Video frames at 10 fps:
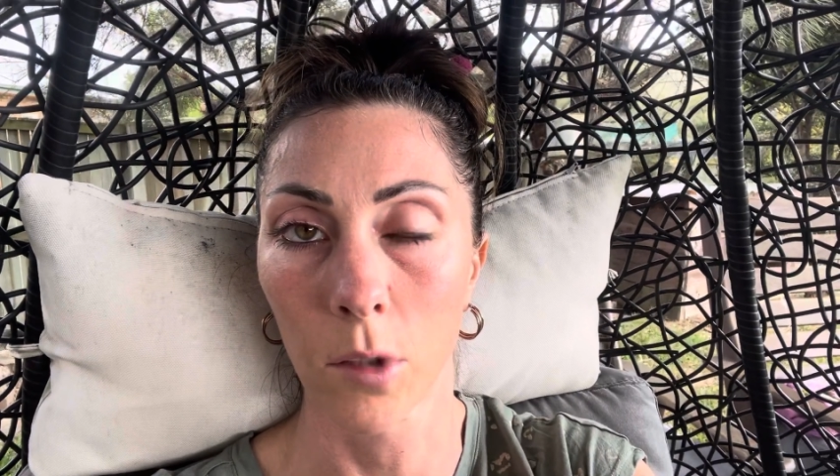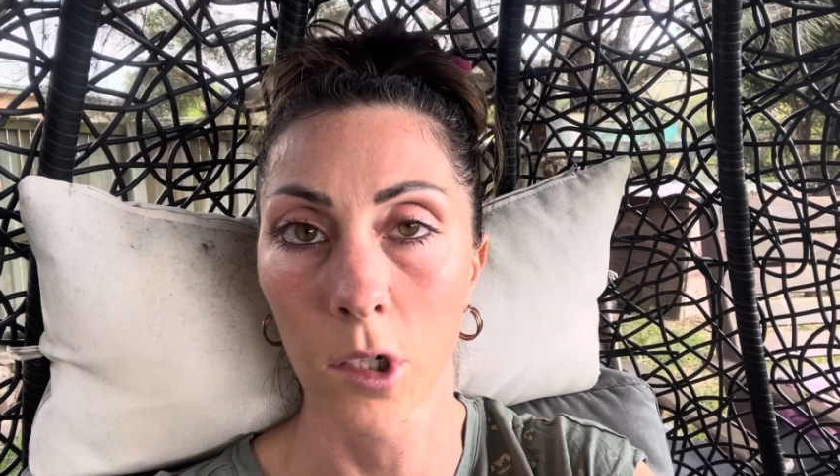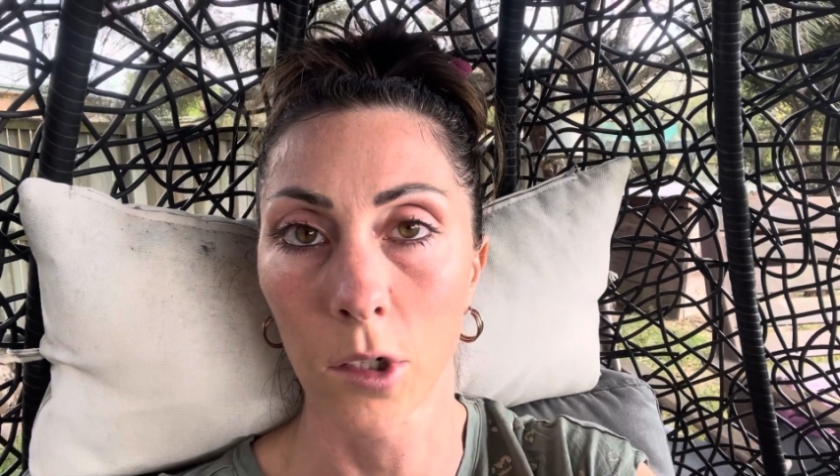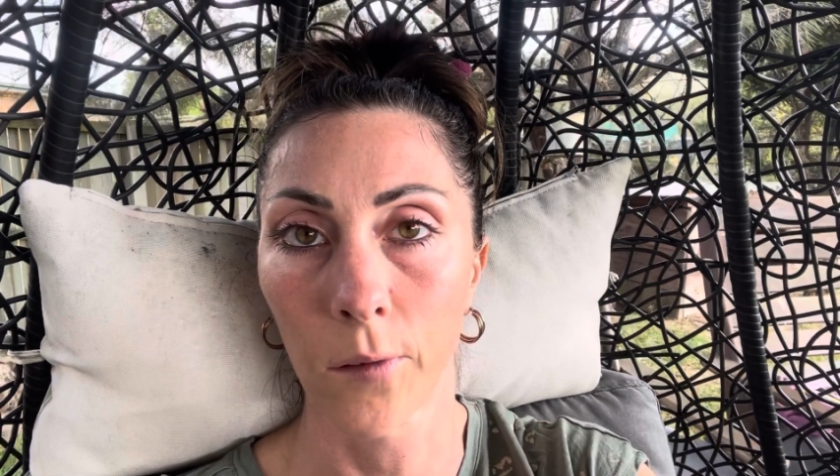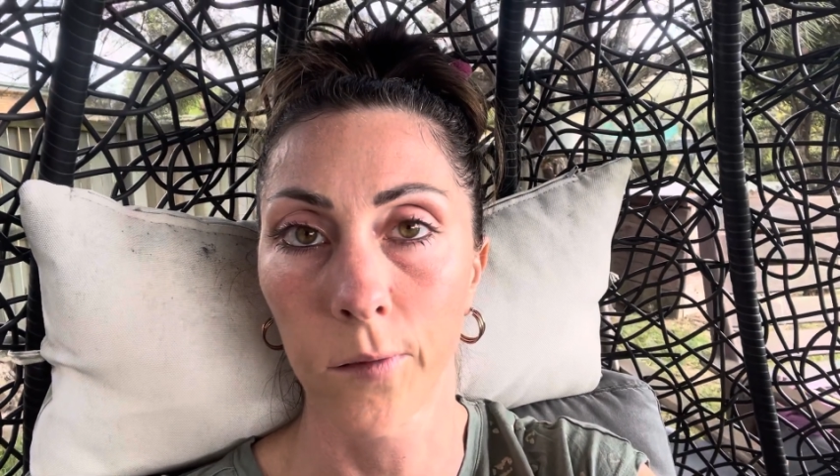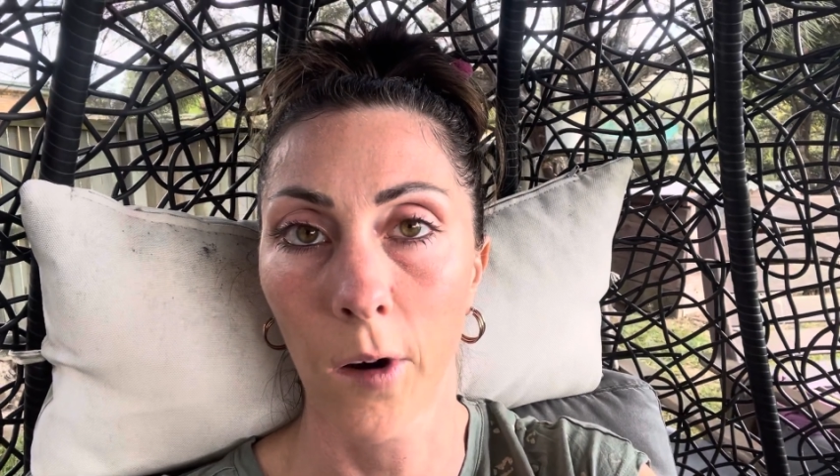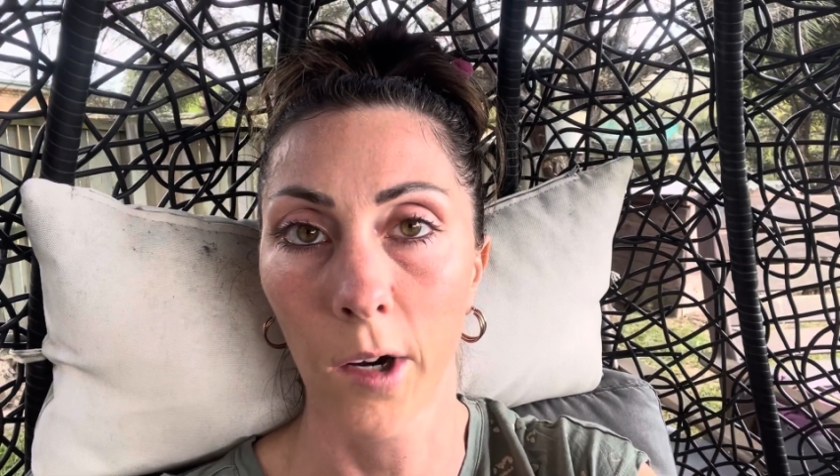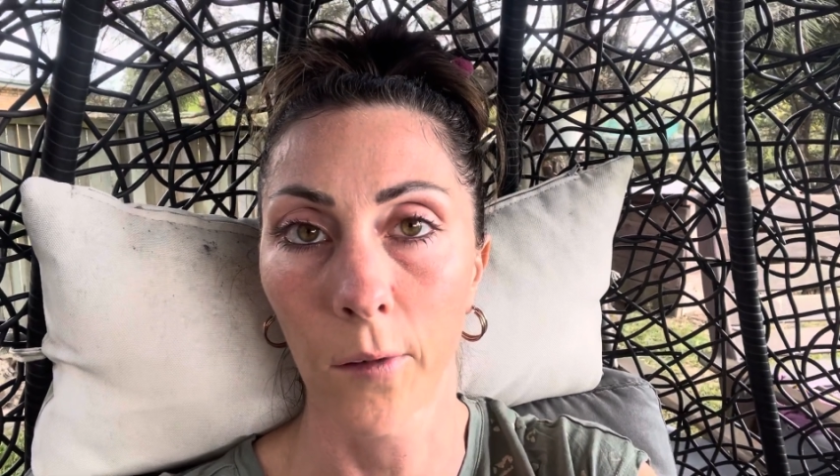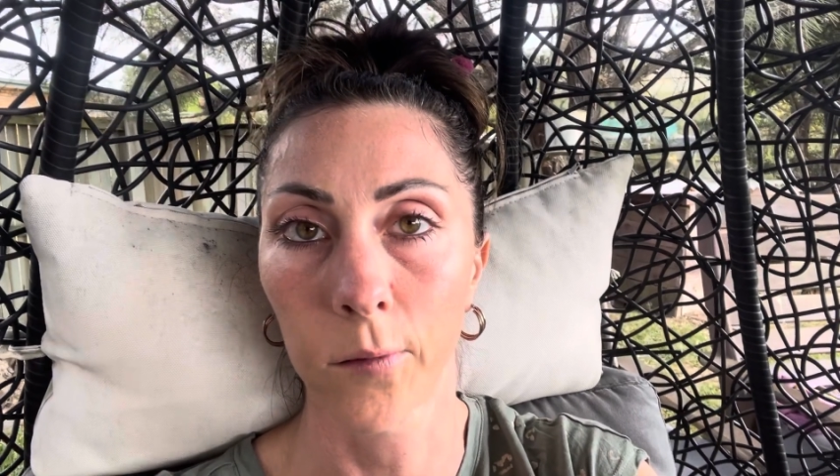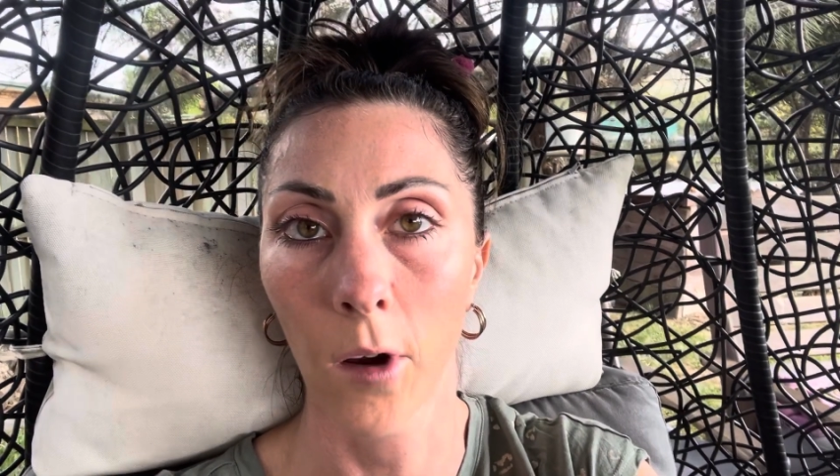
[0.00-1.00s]
which is your
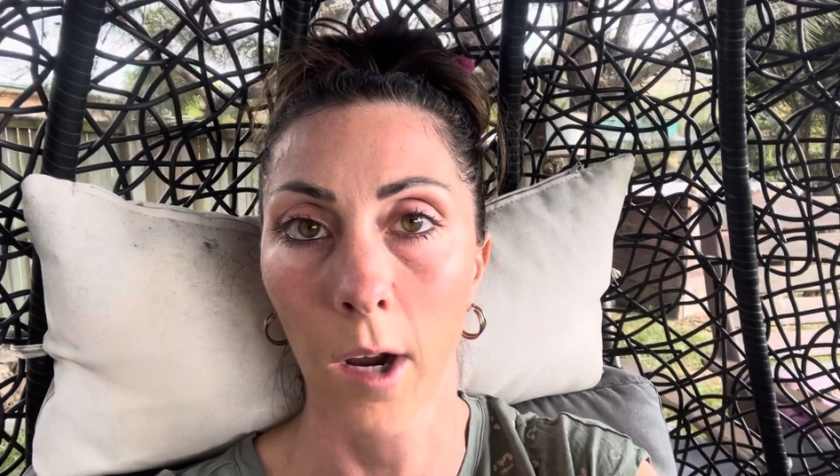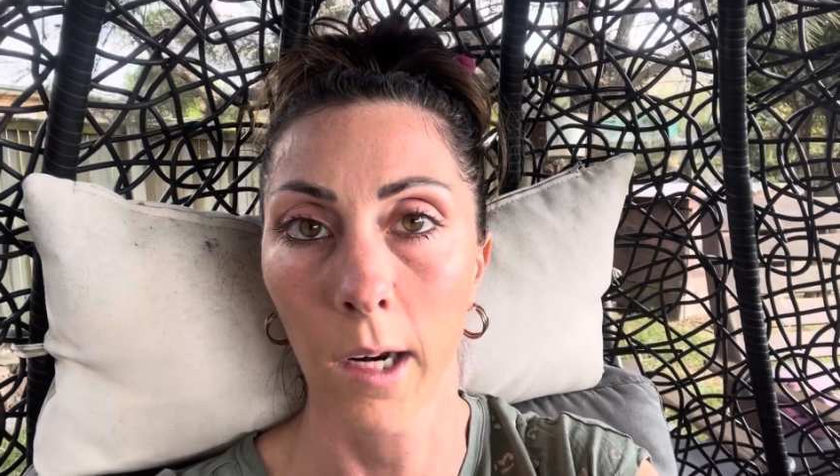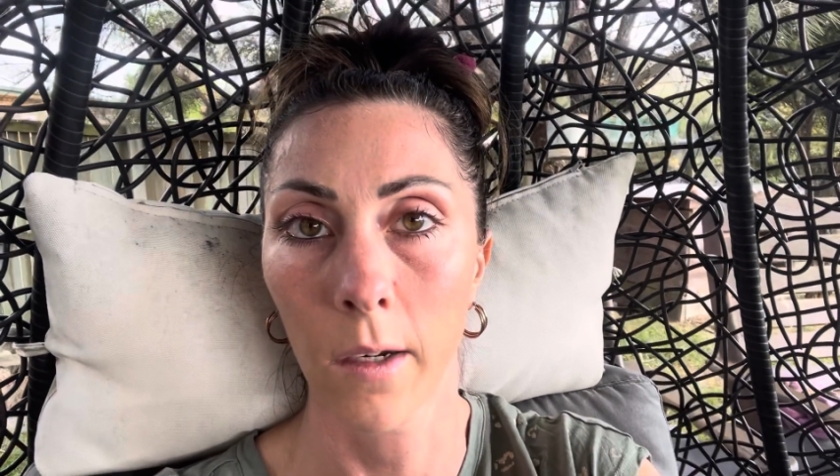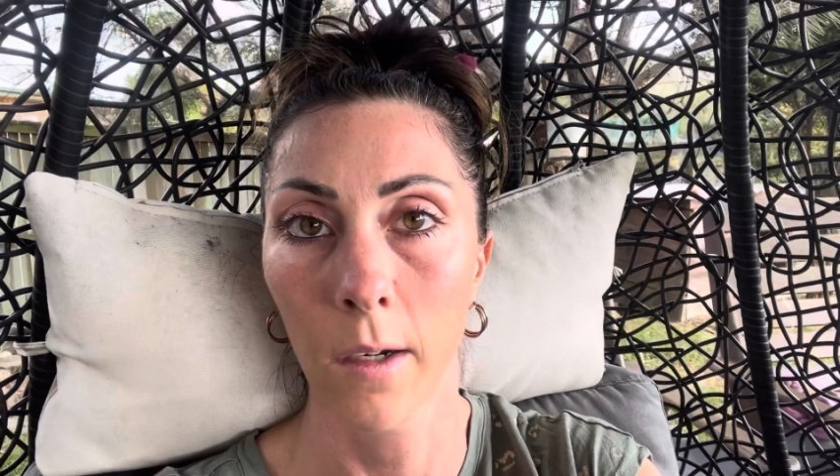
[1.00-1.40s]
fight or flight